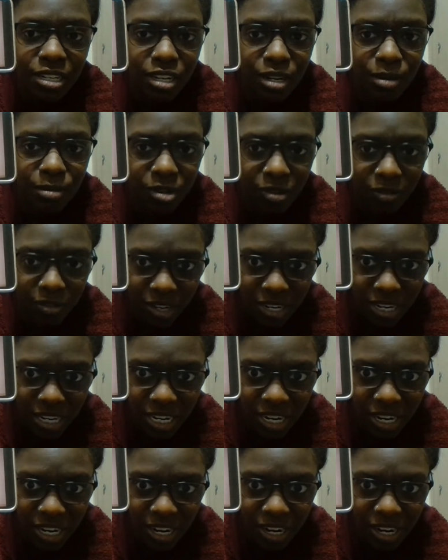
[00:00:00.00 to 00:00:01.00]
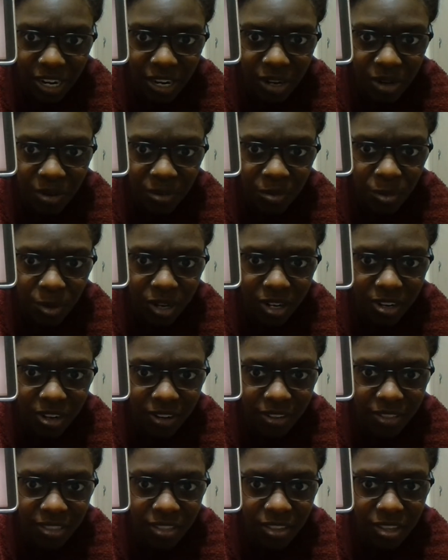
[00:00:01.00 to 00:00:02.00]
to come over here and work
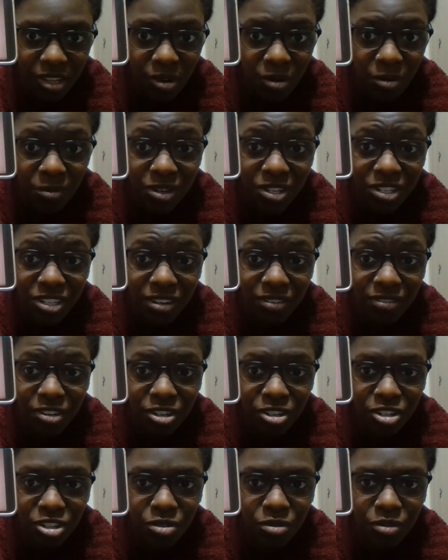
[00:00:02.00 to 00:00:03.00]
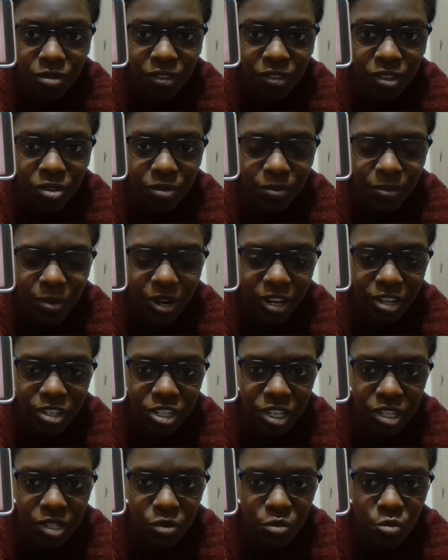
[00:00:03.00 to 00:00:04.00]
on whichever two of those
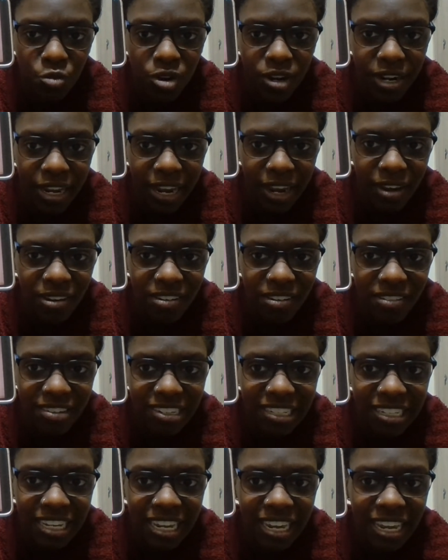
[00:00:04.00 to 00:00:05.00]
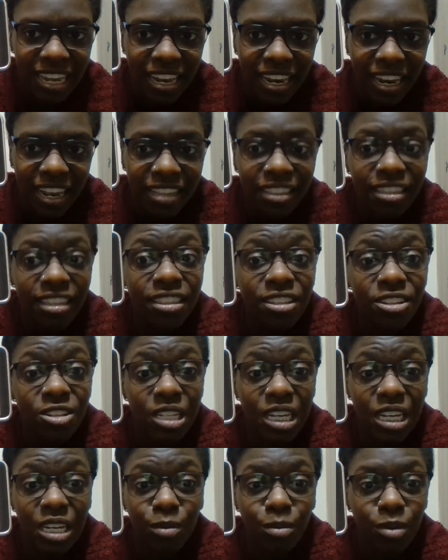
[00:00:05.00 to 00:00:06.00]
projects won out. And then they'll
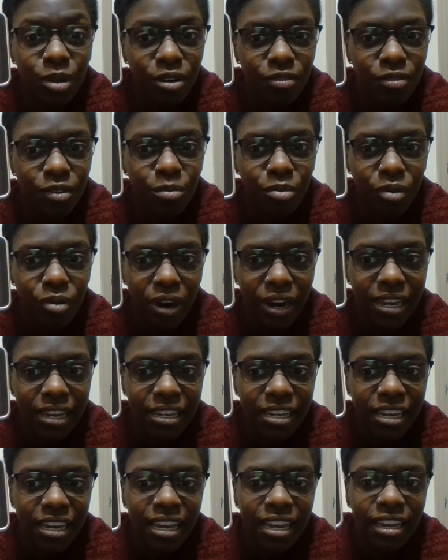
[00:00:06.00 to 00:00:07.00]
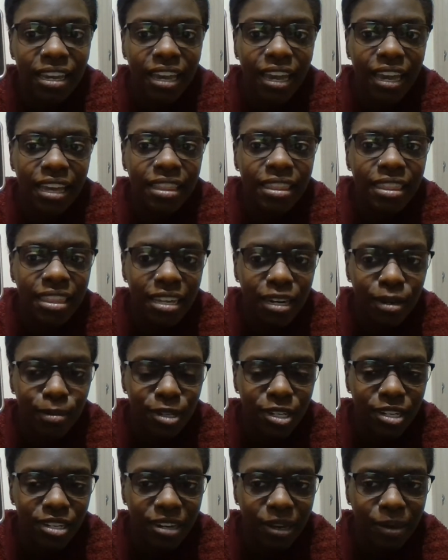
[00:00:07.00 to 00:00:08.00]
take a bit of a break. And then I'm
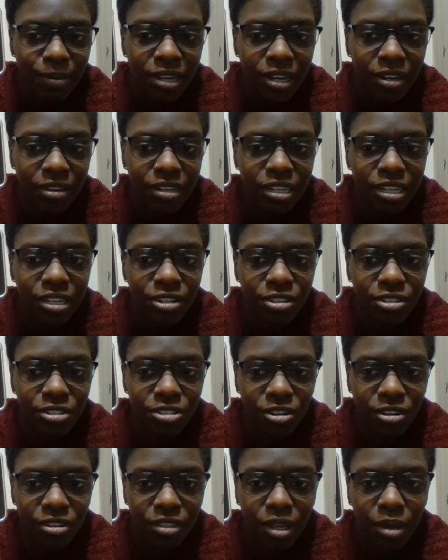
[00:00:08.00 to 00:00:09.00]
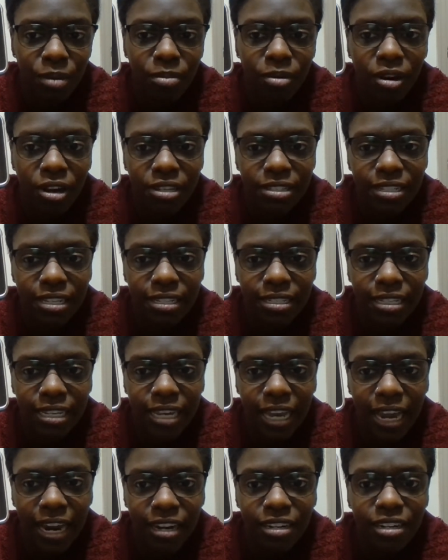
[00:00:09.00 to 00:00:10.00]
going to come down here and start that process
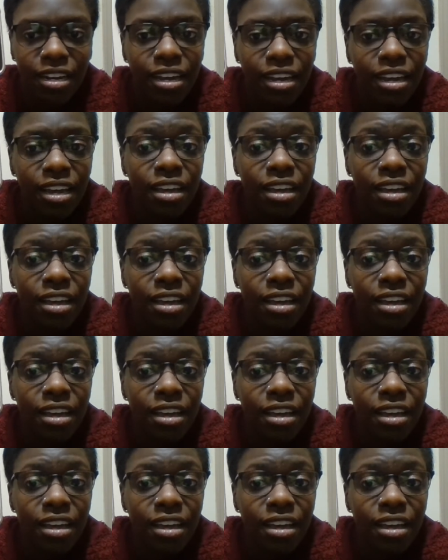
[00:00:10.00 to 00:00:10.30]
again.